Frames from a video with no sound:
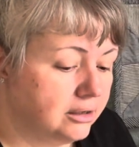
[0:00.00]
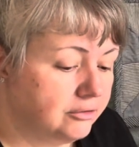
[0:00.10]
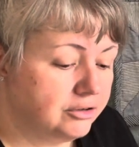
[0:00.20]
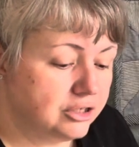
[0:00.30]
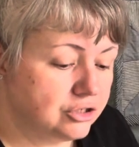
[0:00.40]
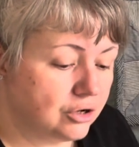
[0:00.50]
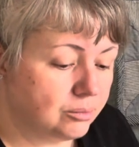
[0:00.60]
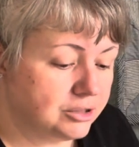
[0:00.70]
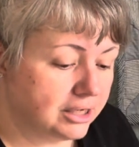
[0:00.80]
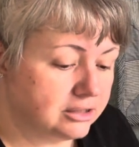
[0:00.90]
finished
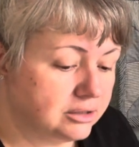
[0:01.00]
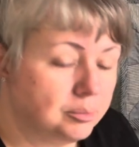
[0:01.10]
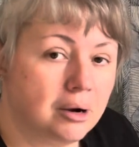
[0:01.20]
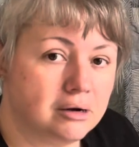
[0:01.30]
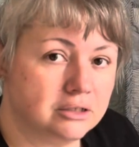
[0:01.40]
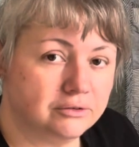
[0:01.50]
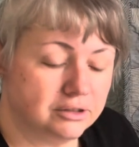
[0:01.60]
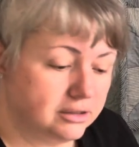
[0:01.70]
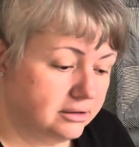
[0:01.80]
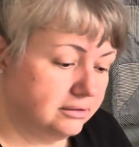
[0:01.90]
objects part of the
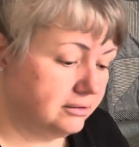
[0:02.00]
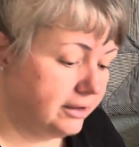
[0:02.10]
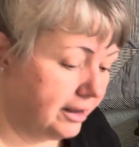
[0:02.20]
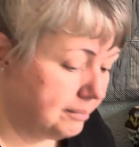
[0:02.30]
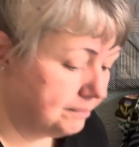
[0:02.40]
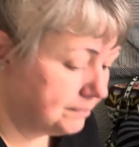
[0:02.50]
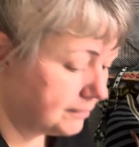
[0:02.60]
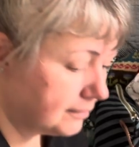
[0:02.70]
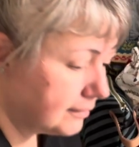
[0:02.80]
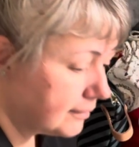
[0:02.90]
game.
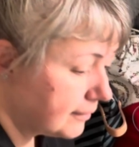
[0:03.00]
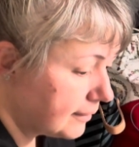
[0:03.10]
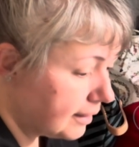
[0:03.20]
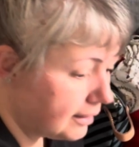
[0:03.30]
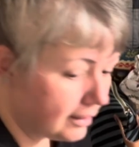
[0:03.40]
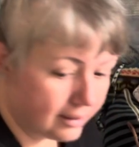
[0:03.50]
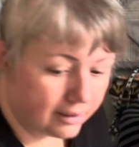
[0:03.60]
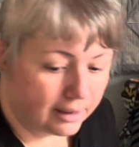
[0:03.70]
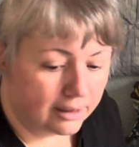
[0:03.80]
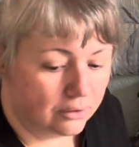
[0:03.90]

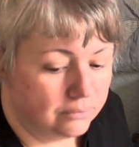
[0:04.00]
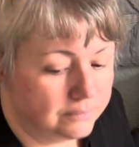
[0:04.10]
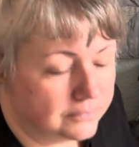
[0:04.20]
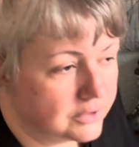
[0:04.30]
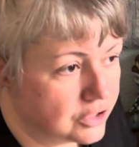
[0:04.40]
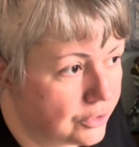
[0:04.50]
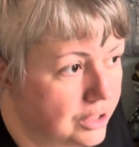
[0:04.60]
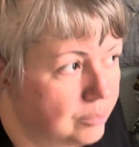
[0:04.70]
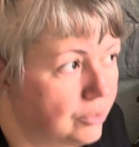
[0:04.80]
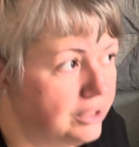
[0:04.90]
Hang on, it's early
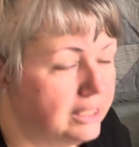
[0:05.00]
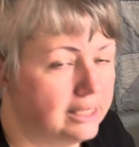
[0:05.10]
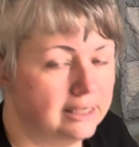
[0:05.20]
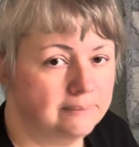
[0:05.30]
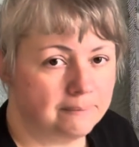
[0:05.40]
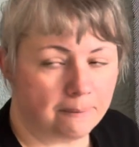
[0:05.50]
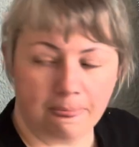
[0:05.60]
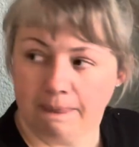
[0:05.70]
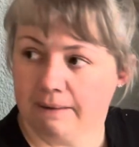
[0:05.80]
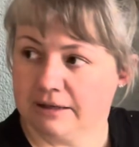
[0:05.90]
morning here.
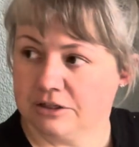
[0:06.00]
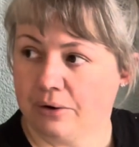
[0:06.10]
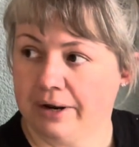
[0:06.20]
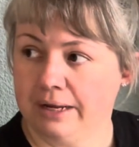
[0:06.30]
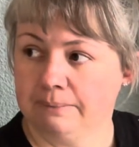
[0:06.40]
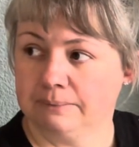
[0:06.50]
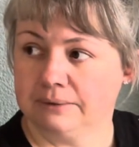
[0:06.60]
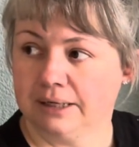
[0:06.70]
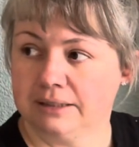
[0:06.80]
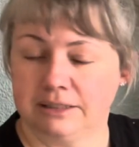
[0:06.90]
It's only
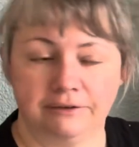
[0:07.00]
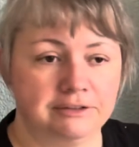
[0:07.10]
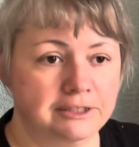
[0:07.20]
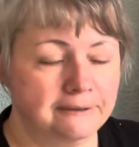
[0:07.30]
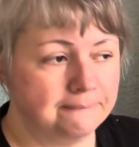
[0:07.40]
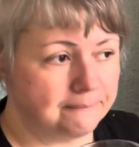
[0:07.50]
9:17.